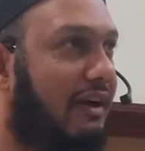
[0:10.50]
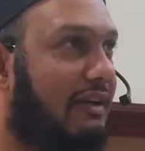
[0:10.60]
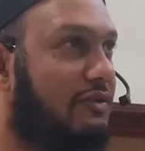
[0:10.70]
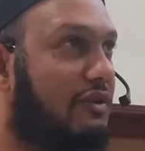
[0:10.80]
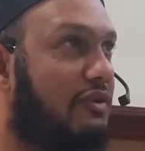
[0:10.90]

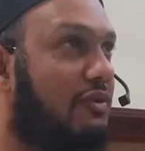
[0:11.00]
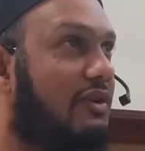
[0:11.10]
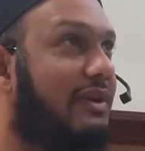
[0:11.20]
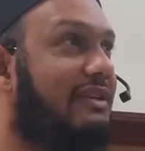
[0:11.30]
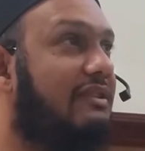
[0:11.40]
I just want to do a
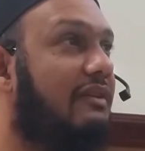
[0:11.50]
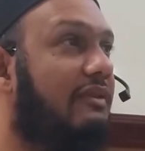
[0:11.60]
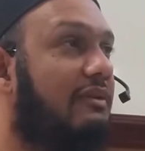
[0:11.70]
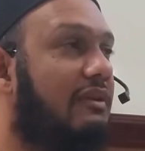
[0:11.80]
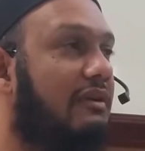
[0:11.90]
quick survey
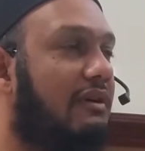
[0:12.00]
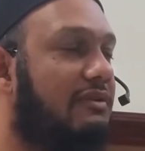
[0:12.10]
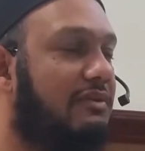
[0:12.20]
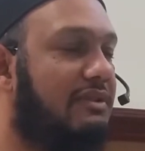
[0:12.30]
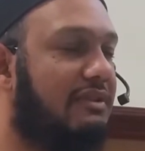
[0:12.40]
of the
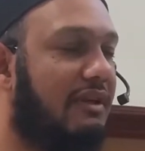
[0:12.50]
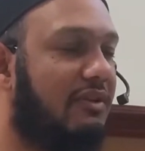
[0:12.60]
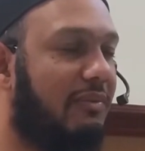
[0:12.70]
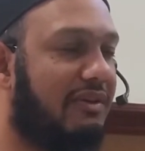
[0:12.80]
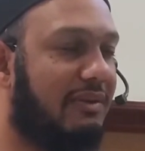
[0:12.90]
class. We just
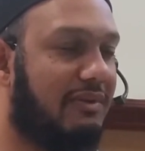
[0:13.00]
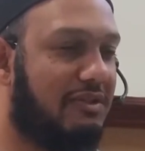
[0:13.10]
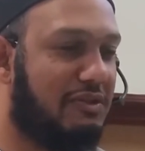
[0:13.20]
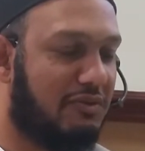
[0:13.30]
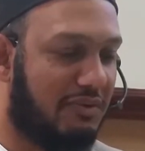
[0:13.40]
trying to make some
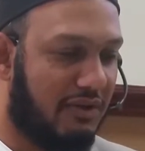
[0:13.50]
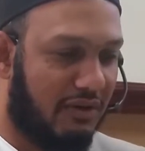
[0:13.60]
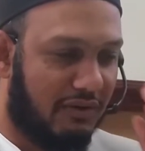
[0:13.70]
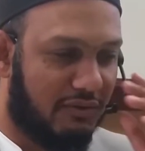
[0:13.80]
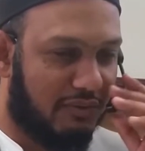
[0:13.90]
decisions with
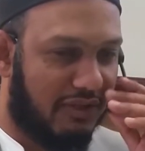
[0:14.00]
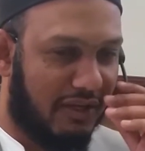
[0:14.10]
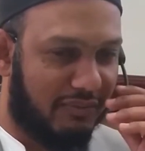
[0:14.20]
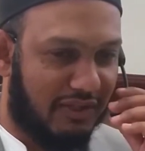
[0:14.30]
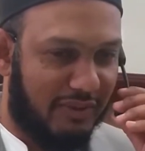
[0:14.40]
regard to
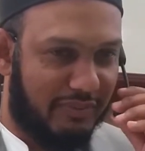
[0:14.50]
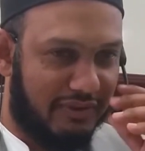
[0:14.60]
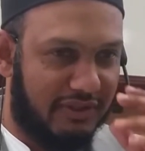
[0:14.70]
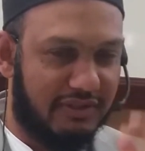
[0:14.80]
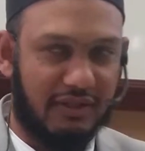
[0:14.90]

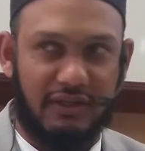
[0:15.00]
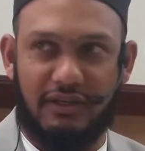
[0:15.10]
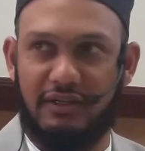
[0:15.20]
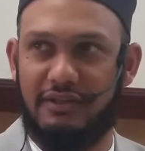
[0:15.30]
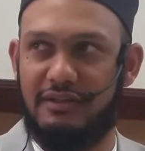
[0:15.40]
timetables
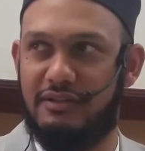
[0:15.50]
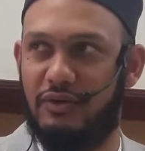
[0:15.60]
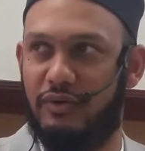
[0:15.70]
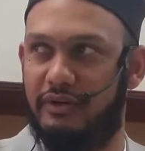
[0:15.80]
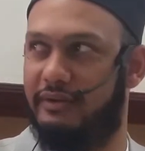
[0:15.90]
and
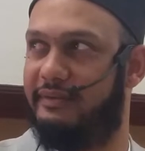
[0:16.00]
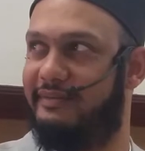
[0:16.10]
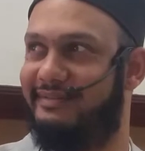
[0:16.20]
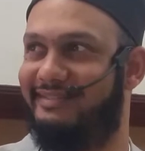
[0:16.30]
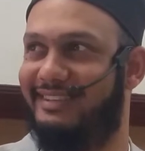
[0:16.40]
so on.
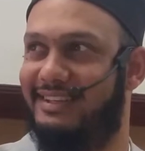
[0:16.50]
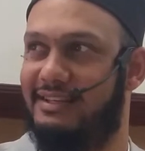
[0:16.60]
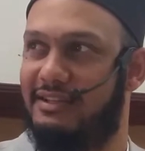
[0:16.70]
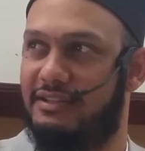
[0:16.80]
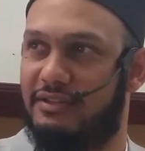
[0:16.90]

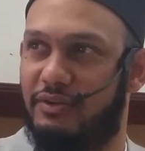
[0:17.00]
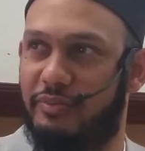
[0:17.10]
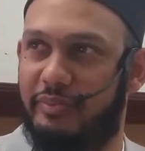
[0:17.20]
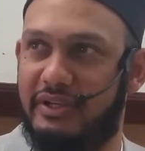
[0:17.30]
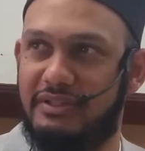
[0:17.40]

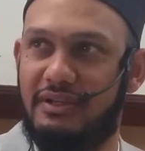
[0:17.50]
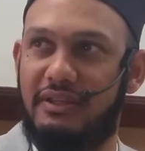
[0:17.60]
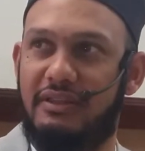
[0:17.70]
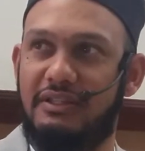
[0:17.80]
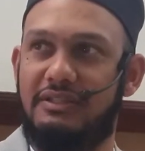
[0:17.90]
So
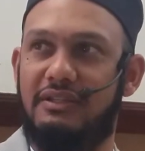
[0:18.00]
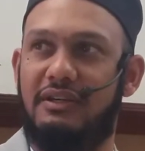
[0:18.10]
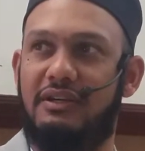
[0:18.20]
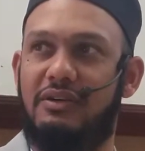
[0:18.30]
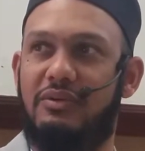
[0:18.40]
basically this
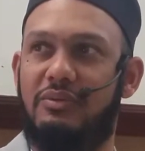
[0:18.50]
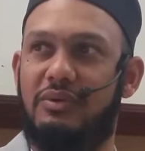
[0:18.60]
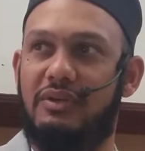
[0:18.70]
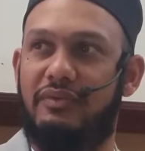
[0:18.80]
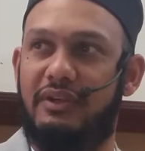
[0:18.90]
year
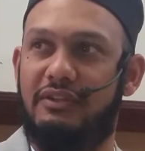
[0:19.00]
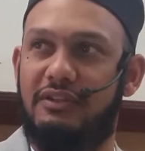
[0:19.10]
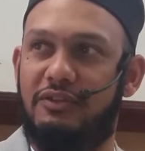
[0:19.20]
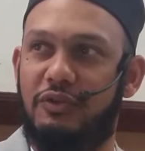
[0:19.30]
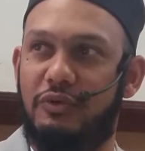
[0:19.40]
we've
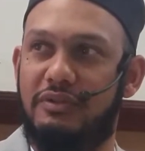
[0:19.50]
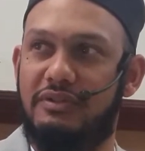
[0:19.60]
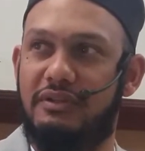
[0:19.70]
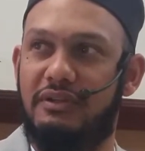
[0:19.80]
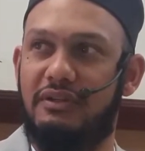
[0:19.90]

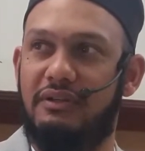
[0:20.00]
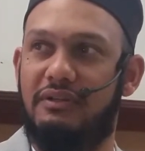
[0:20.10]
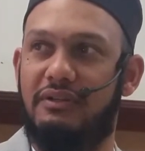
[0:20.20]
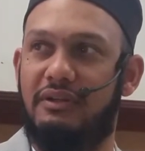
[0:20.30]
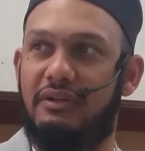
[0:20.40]
introduced
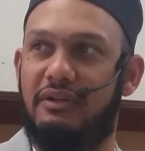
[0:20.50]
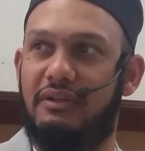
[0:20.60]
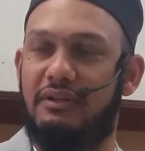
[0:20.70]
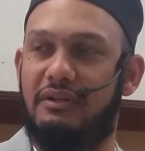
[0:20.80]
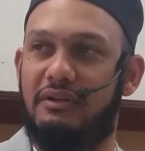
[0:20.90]
the
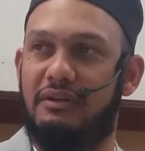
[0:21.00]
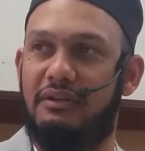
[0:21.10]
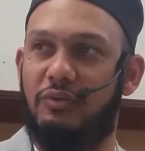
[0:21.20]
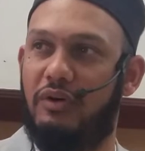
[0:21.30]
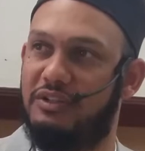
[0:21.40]

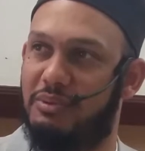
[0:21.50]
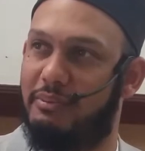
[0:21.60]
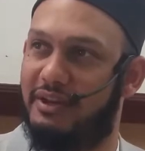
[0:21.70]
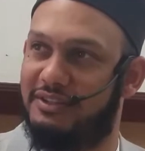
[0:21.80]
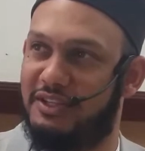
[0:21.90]
advanced
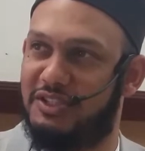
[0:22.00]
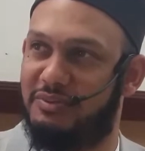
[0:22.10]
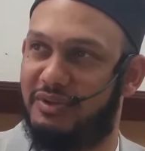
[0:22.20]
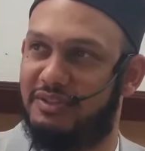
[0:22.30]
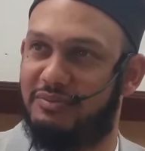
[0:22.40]

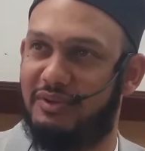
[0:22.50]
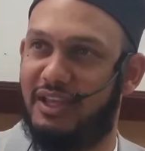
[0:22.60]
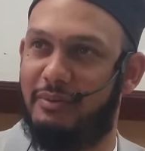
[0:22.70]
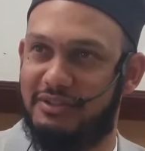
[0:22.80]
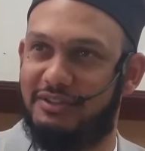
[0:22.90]
memorization but
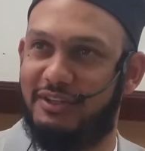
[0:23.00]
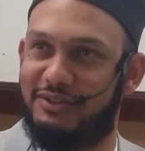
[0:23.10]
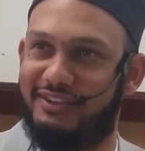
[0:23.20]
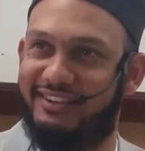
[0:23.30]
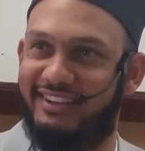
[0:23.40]
became a
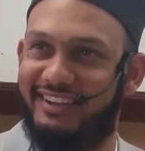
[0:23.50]
recitation